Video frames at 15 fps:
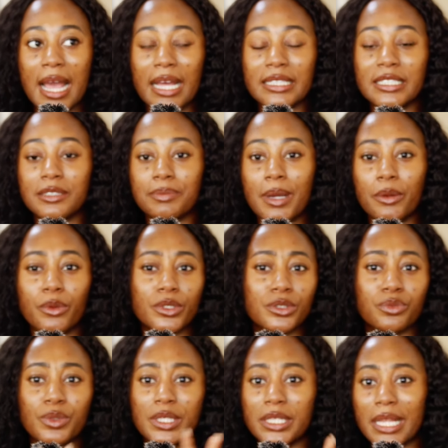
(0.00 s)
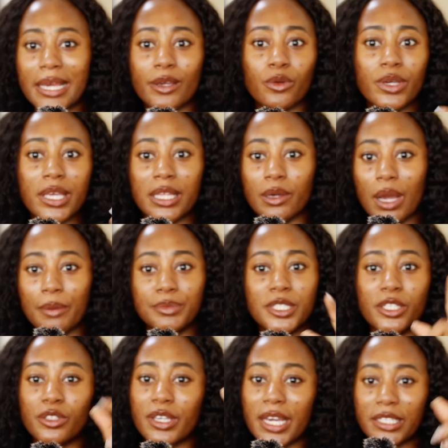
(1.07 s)
And this man was really like, okay, I'll
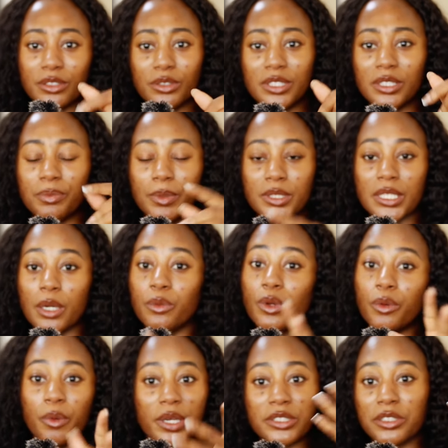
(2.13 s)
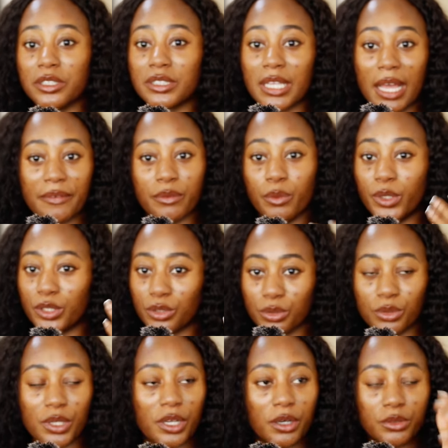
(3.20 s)
take you guys to this place. And we were just, we're
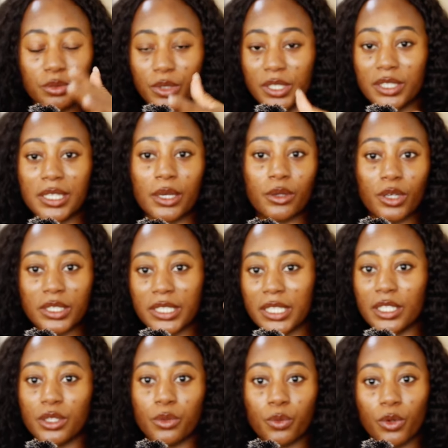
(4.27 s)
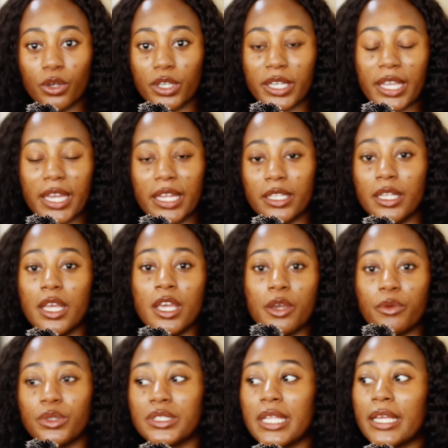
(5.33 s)
two girls. We're just okay, taking the work. And
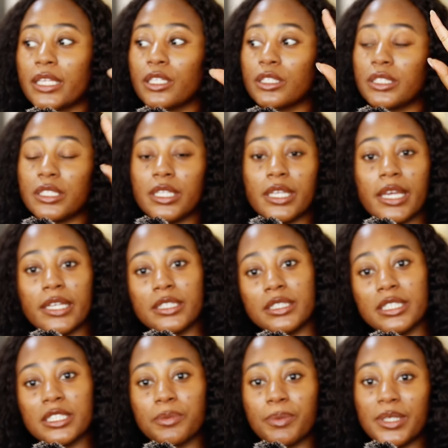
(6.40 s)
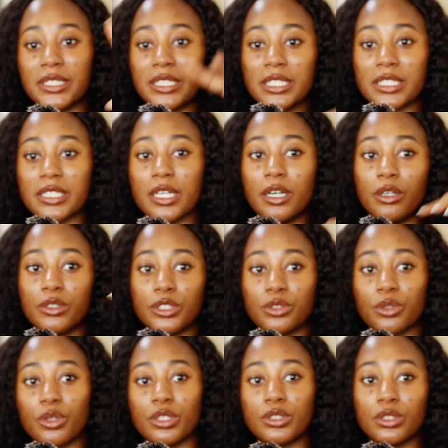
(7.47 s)
it was like, this place, they sell. It
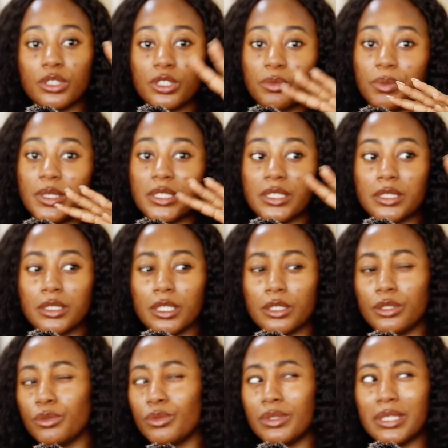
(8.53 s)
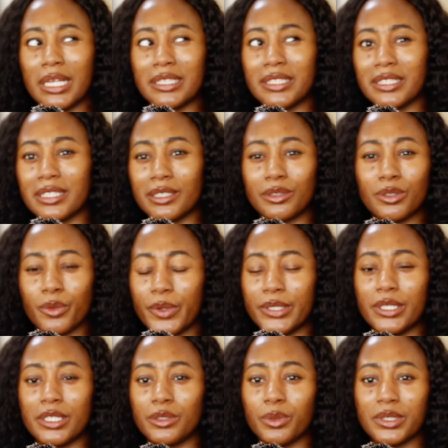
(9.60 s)
took us to this place.
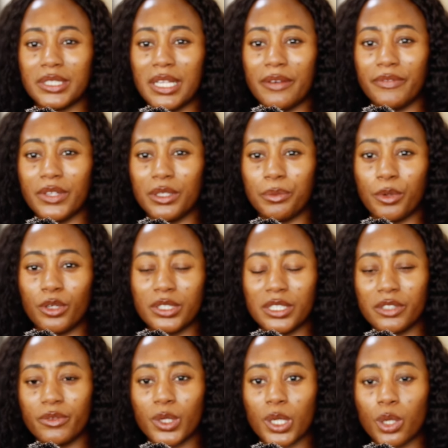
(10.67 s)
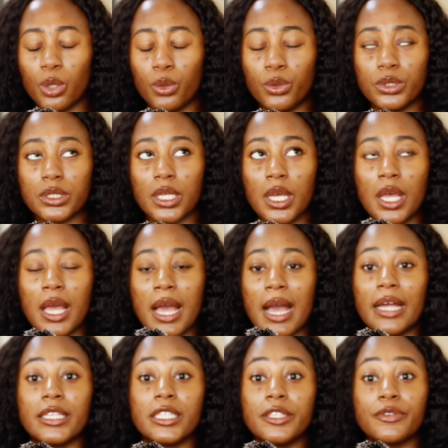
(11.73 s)
It wasn't available. They were closed.
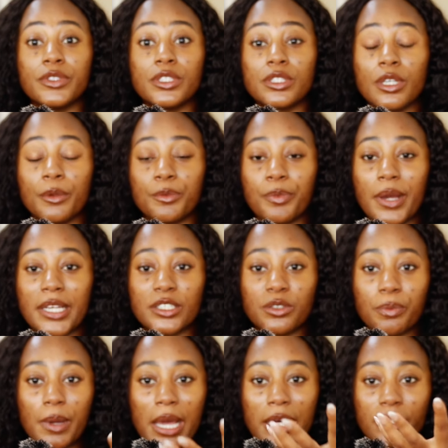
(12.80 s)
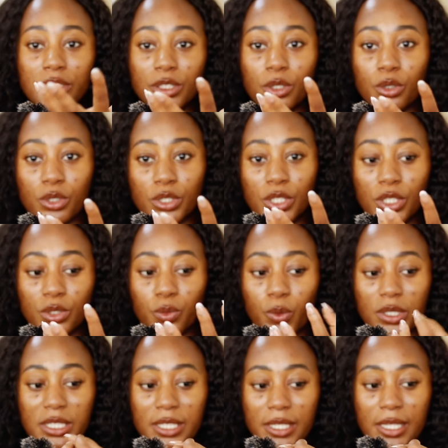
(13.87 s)
And he even stopped by to buy us the coconut
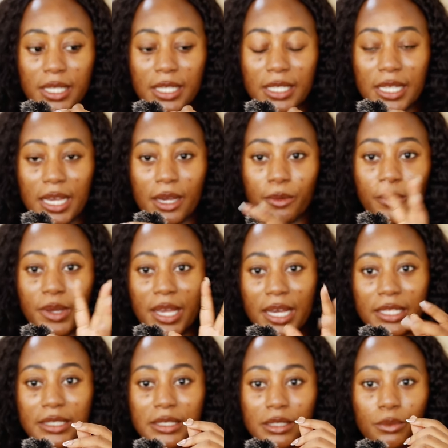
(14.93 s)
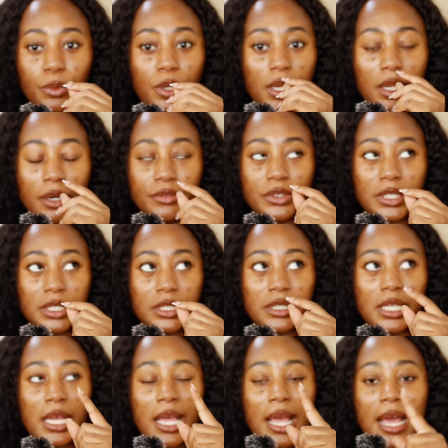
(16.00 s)
water thing. And we loved
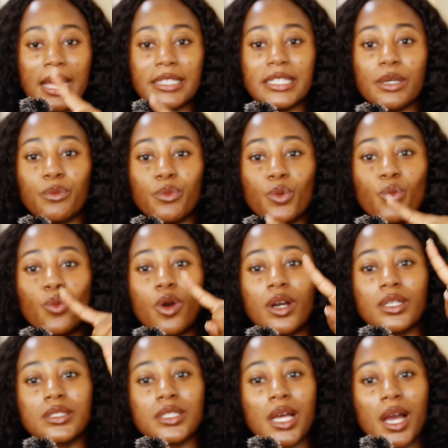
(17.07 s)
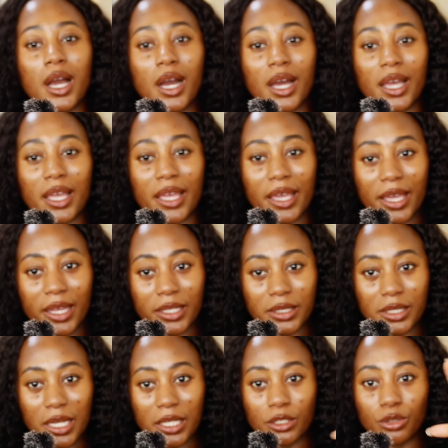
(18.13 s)
it. And then we walked
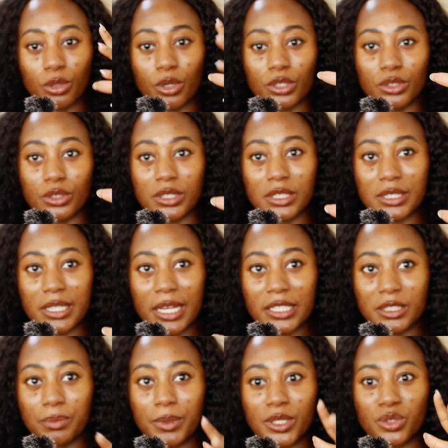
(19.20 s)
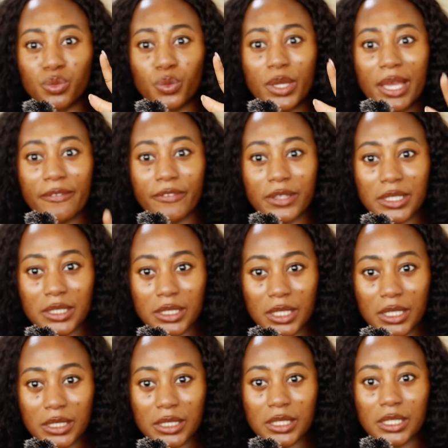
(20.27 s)
ahead. It took us to this nice place. We finished
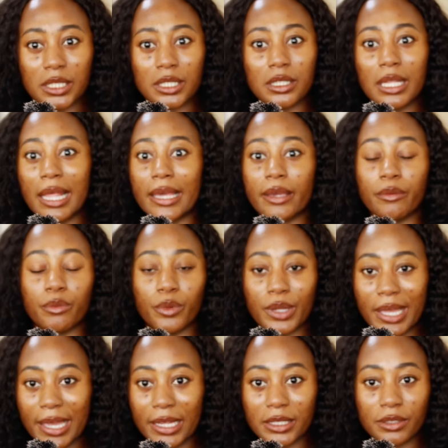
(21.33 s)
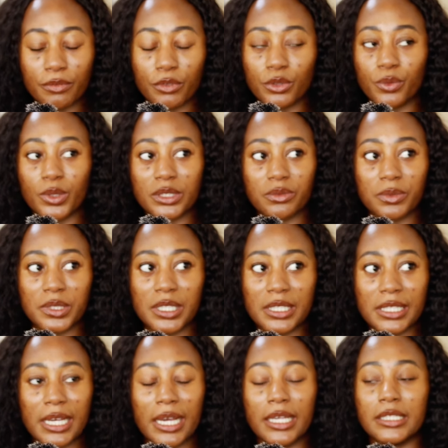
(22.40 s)
eating. Like, we ate. The food was
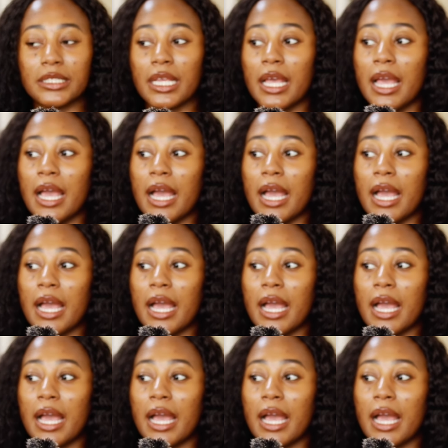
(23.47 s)
really nice.